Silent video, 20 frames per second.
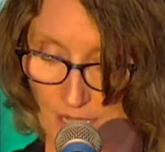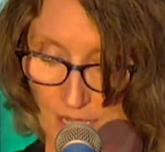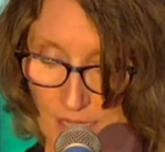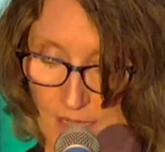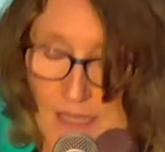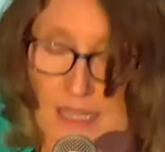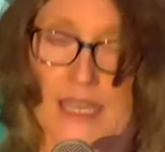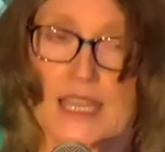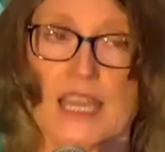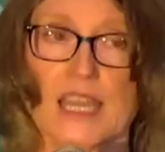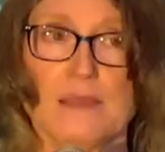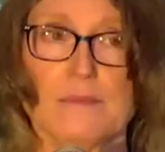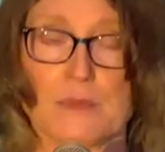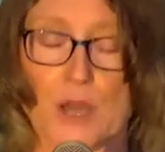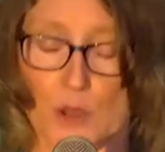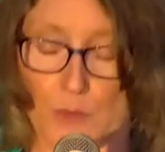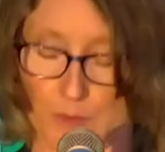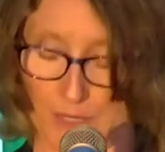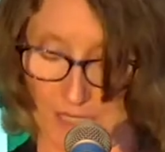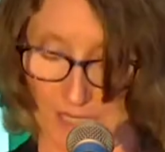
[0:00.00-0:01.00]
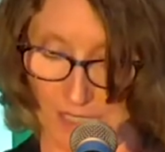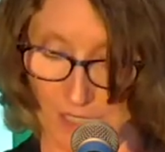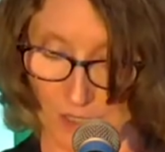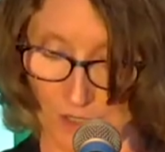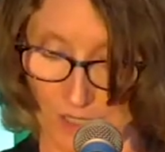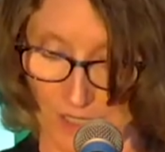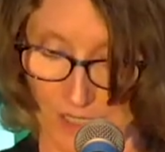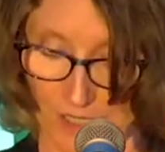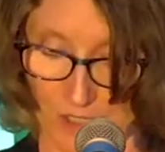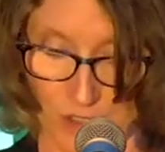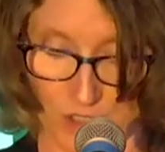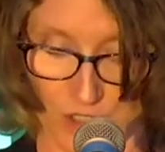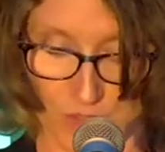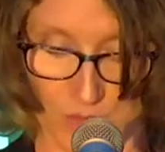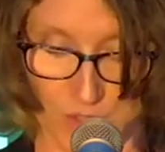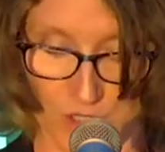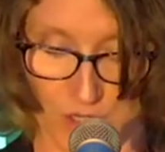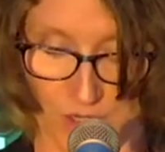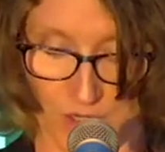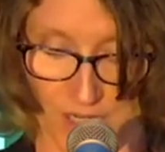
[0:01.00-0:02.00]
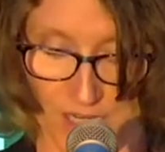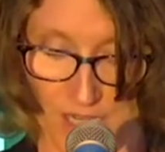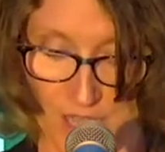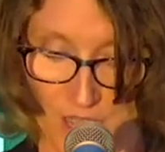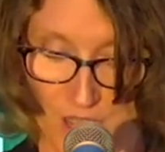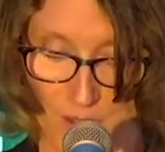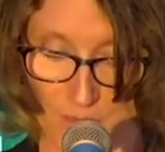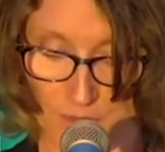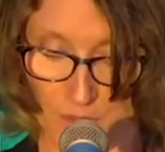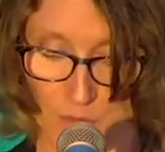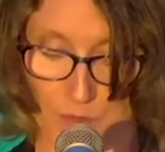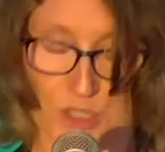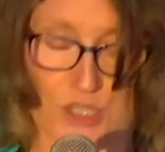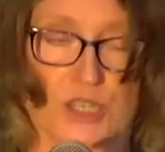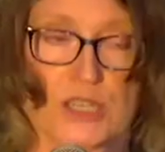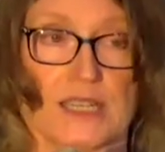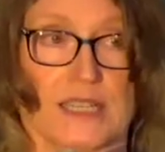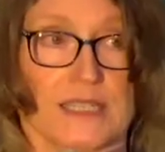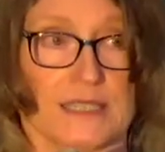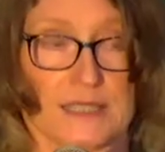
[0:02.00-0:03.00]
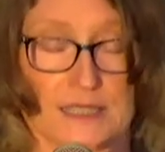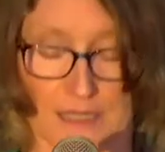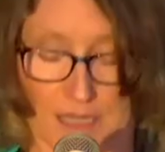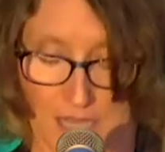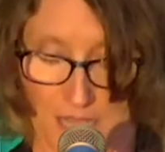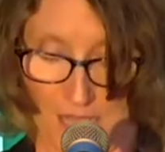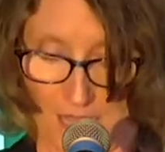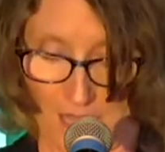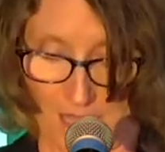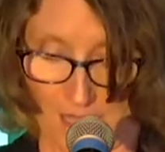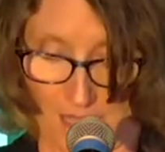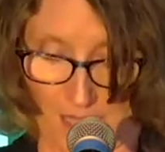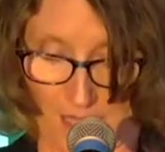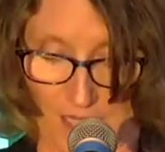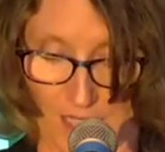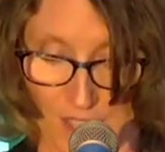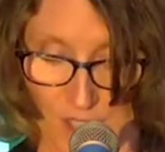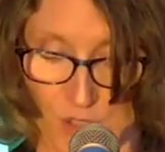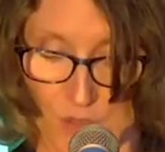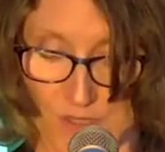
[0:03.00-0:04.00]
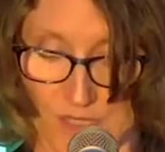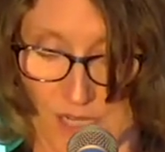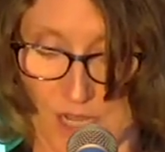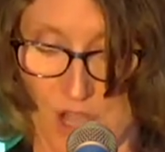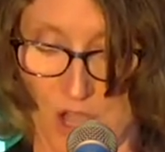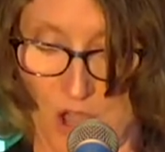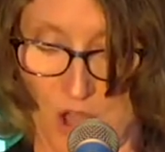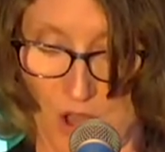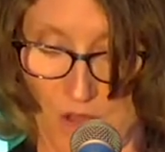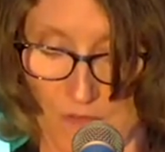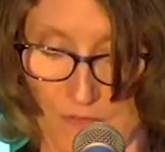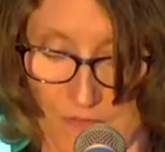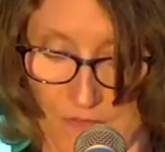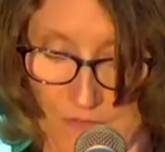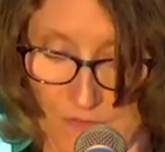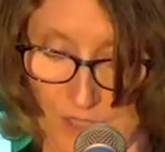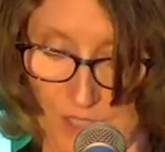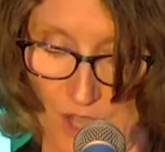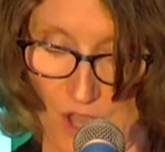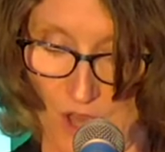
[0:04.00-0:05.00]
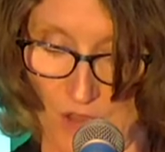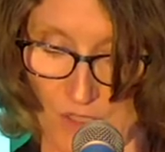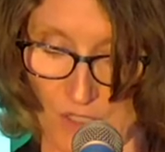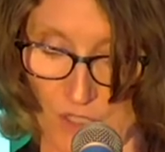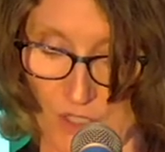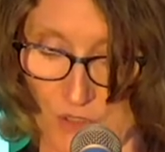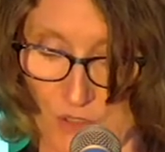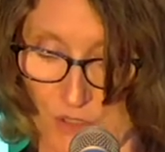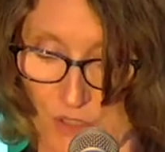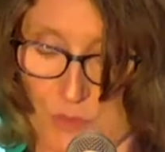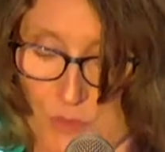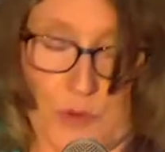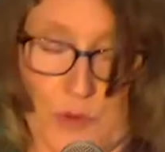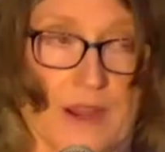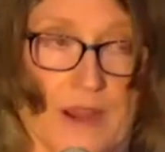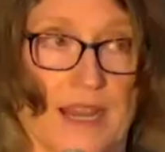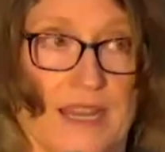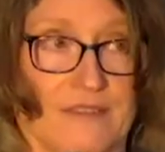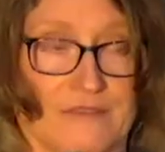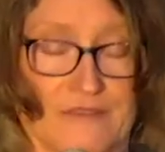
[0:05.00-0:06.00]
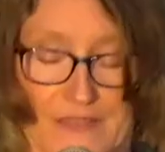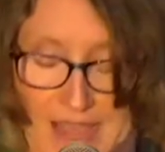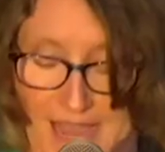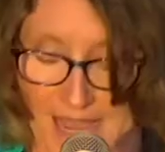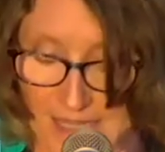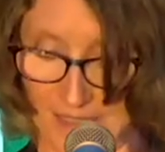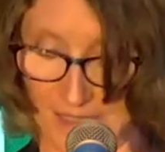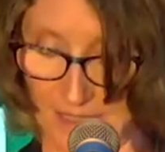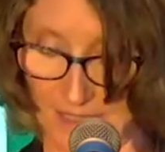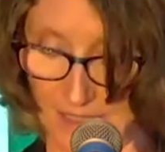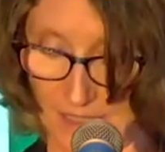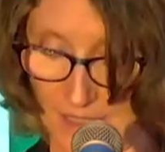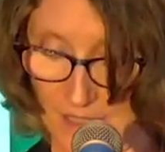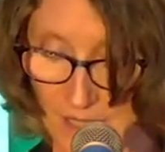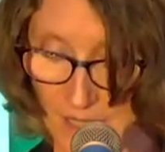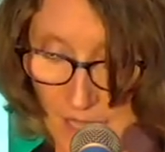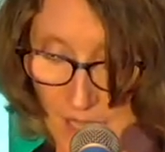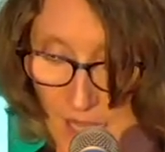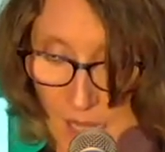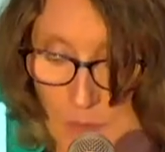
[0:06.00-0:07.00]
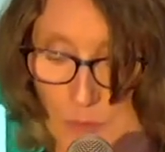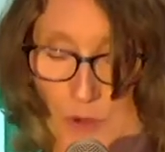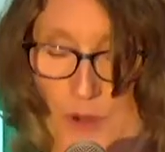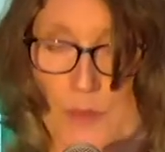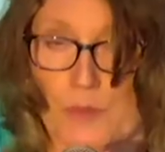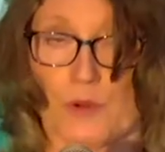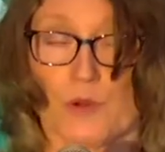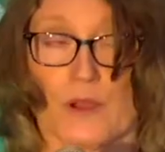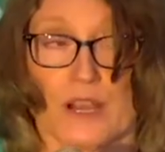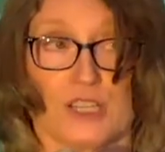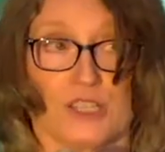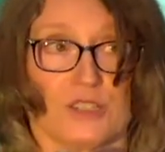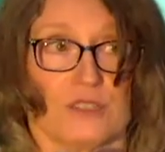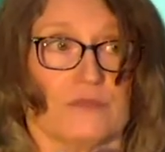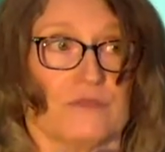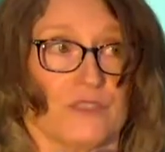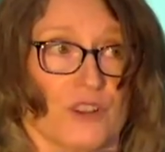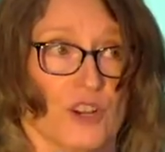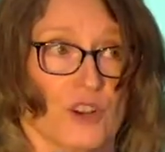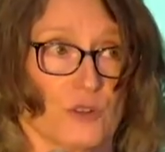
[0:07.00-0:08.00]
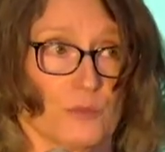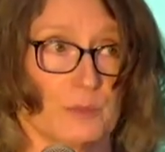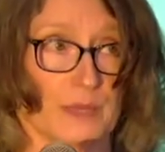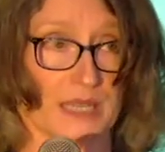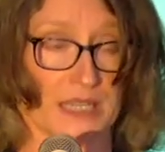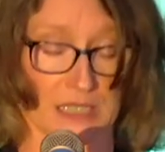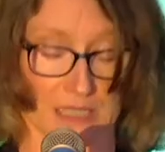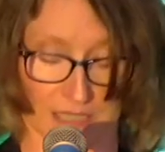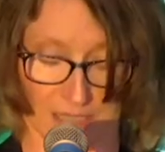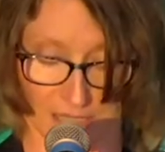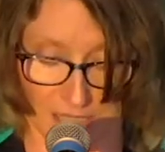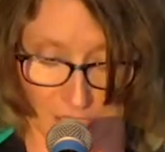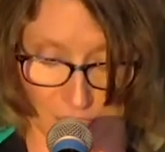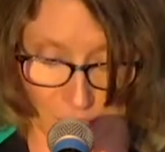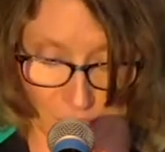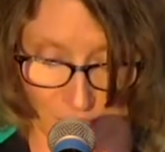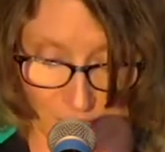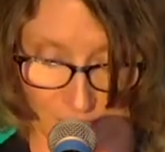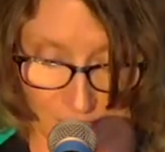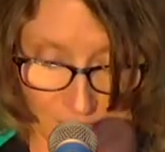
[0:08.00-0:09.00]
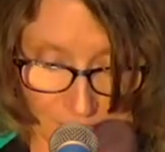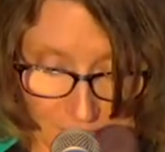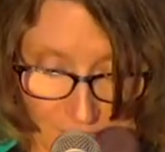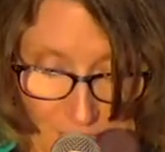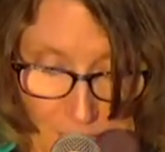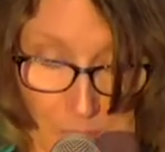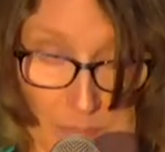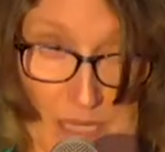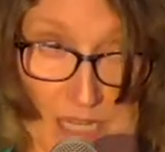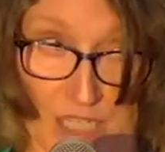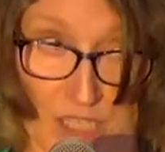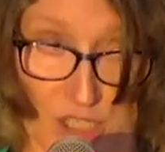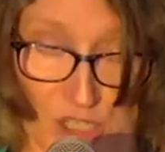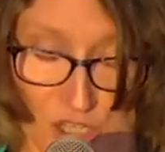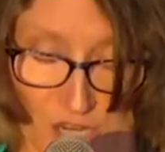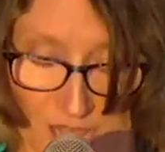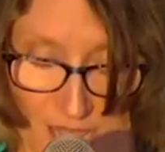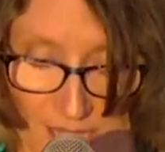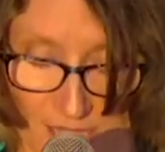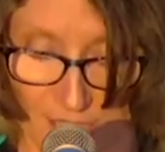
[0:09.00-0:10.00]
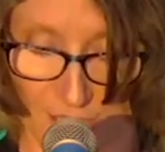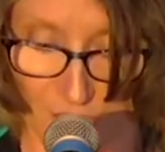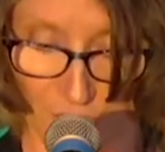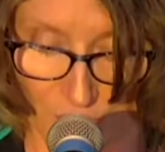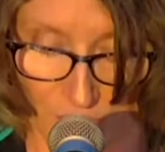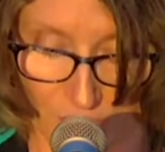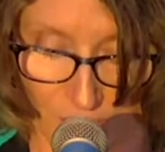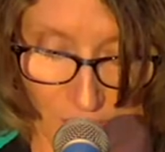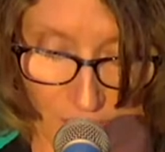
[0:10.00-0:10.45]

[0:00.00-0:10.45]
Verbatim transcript: The key moment in her leadership journey comes when she lists, issues a call to all the Jews to pray and fast in preparation for her big decision and biggest challenge.